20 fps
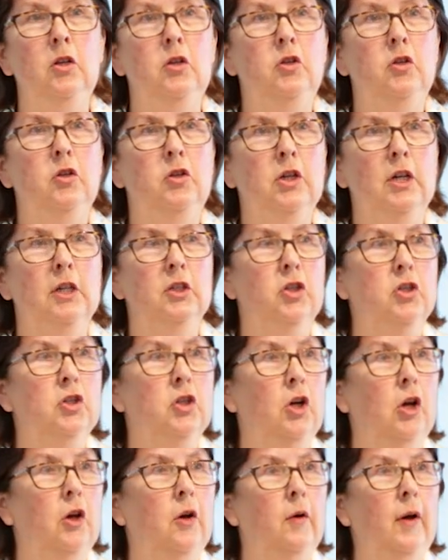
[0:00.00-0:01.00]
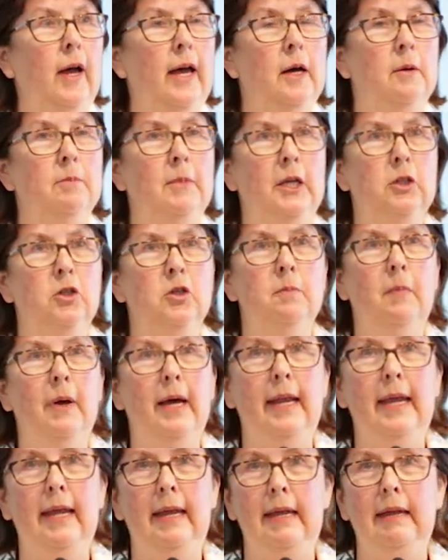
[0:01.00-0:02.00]
to just show how much
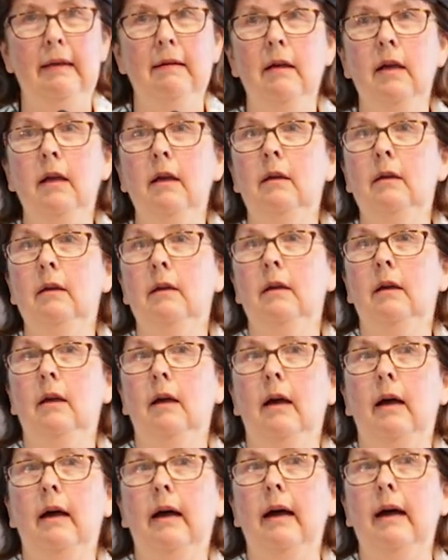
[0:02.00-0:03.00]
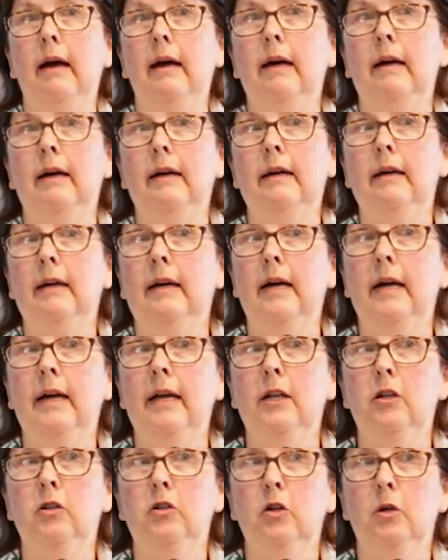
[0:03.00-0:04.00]
money
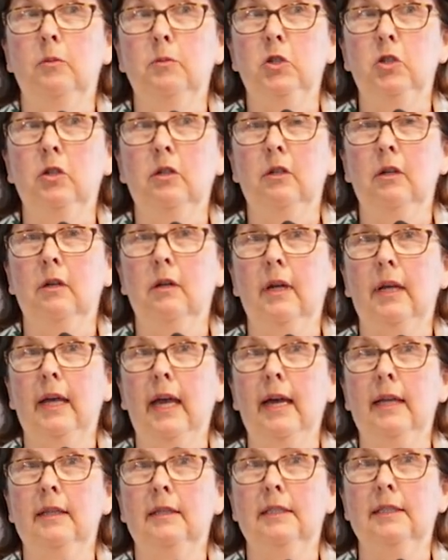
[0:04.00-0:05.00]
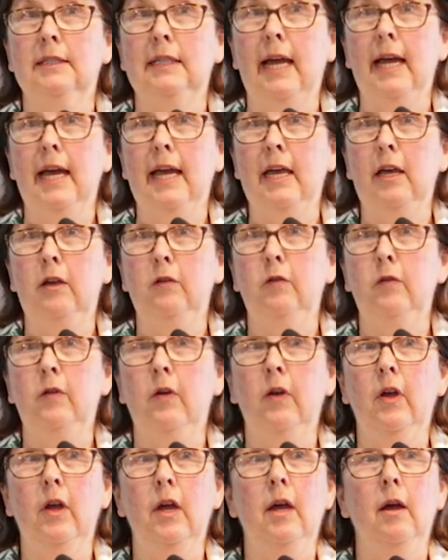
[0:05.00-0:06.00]
an adoption can save
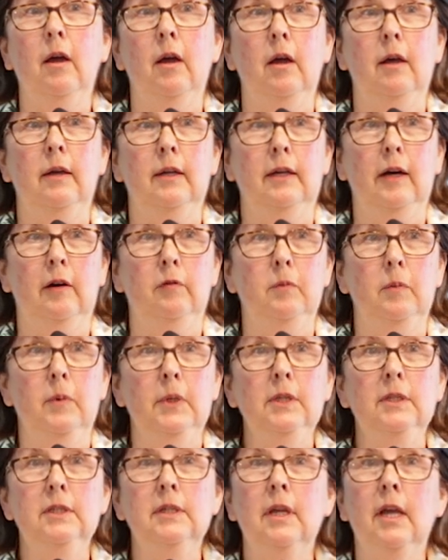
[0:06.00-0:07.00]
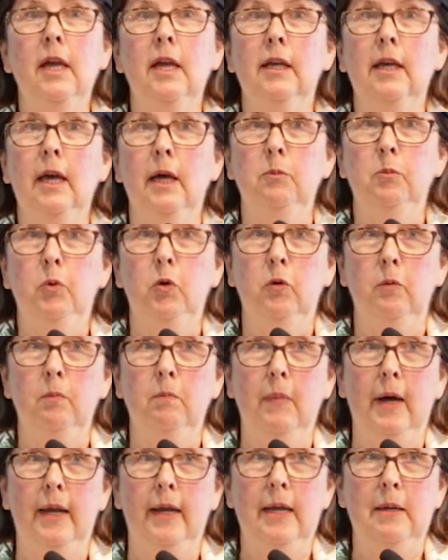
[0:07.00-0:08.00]
governments, can put
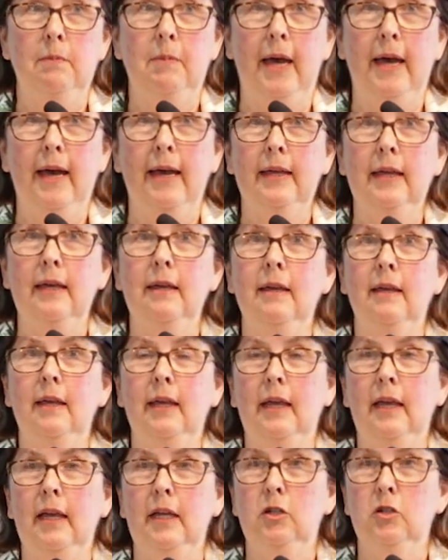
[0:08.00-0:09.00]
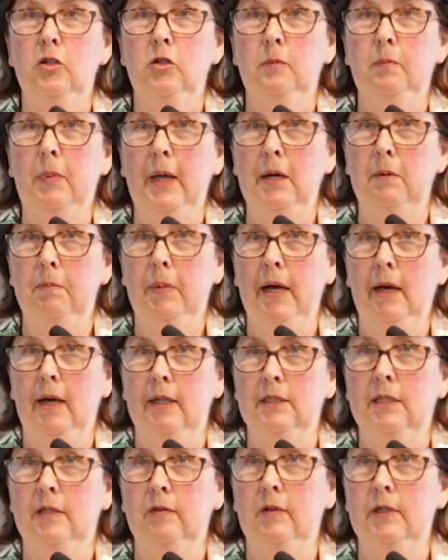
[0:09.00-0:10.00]
money back into better
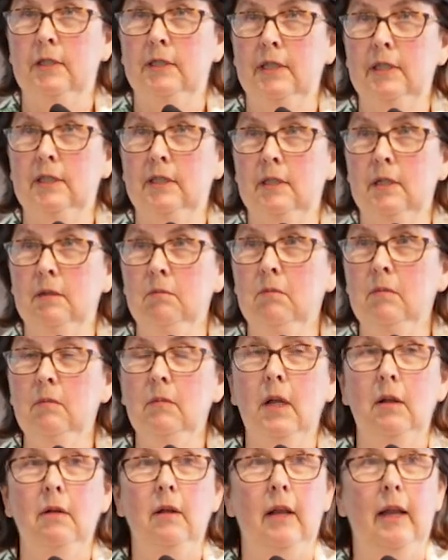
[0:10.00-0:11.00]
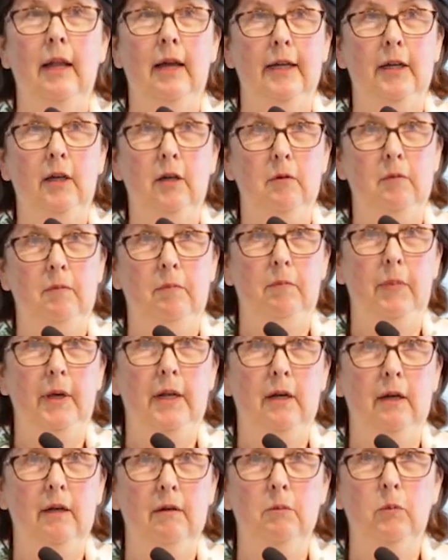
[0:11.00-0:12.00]
parts of the system, like
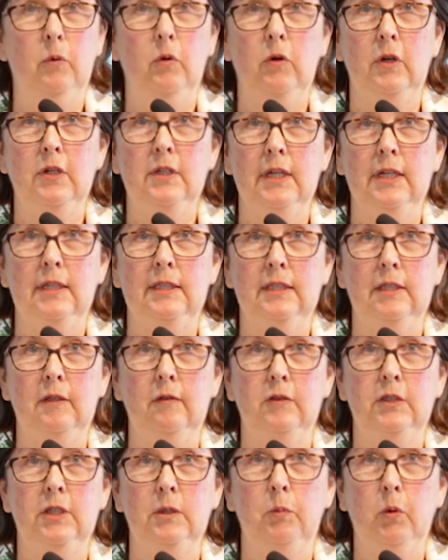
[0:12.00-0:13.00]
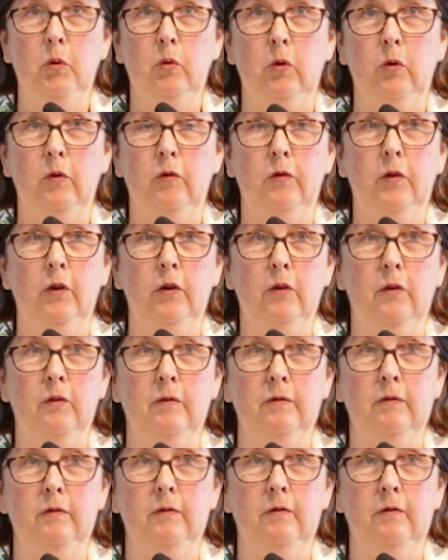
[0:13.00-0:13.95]
better, more intensive support for